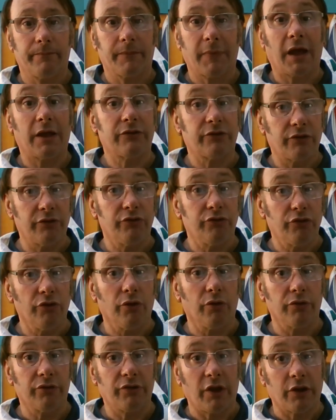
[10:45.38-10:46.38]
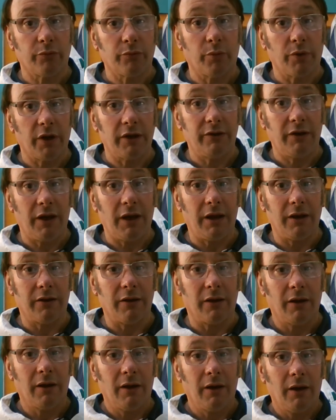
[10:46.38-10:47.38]
As St. George, that's what I did.
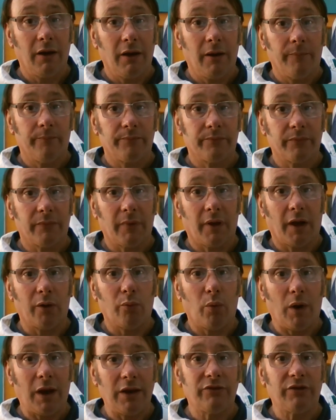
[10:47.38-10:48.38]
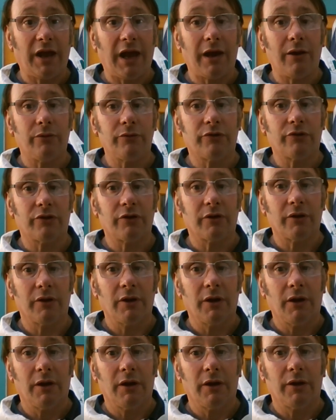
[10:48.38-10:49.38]
I went out
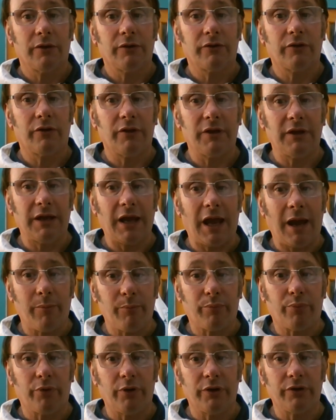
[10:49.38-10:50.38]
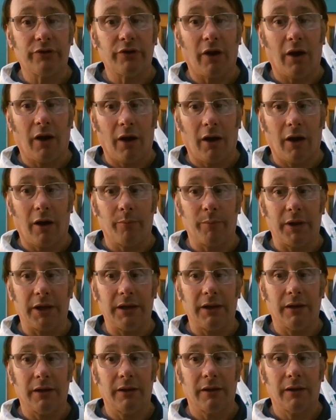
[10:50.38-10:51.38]
to the emperor's army,
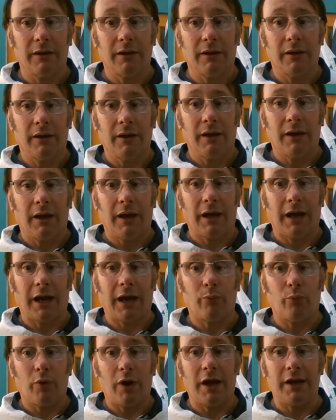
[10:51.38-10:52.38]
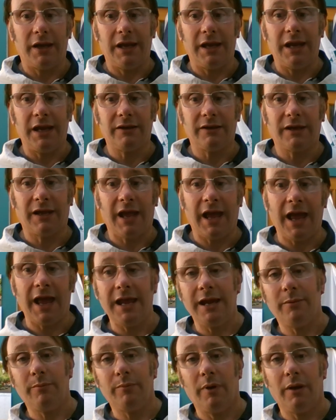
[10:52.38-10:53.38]
and when it
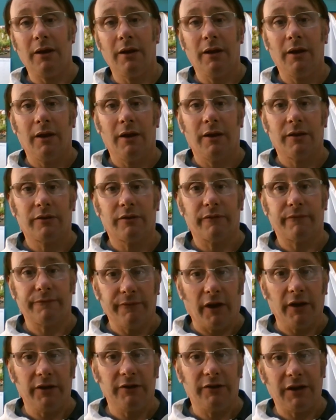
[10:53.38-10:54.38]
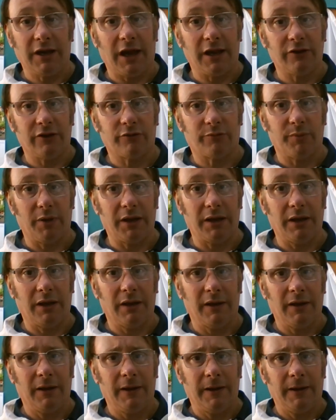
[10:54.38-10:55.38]
came to fight against me,
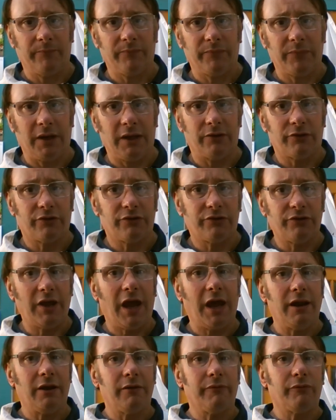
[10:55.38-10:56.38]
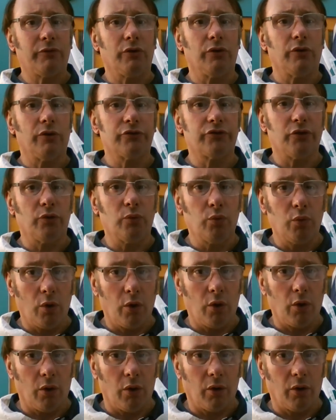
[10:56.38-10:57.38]
instead of cause a
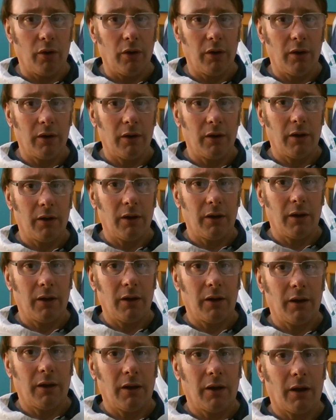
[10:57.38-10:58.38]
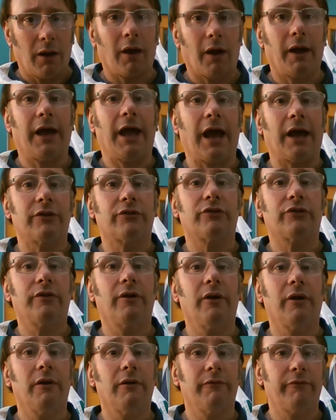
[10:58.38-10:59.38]
war, I asked
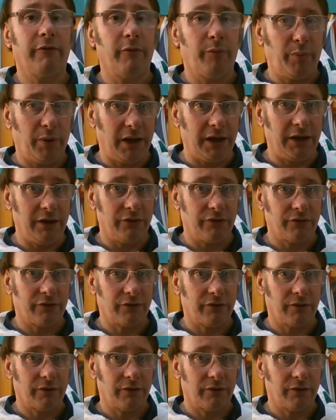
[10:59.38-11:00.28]
for peace.